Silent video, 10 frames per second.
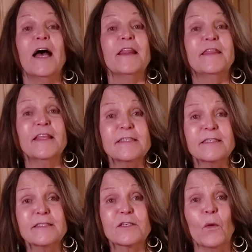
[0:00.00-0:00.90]
This
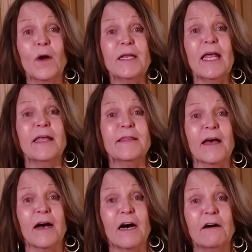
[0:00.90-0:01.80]
is going in the
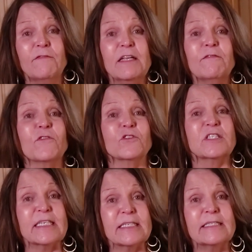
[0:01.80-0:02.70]
oven for
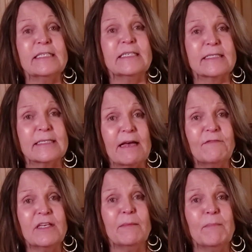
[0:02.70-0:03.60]
60 to
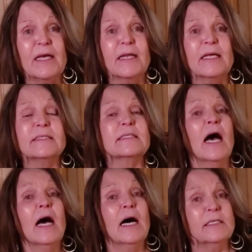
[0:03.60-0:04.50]
70 minutes
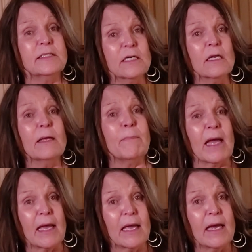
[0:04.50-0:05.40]
until it
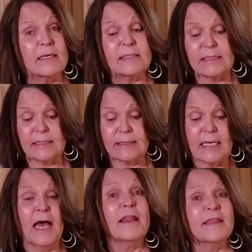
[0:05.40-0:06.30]
passes
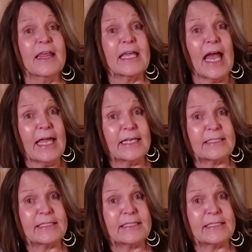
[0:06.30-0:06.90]
the cake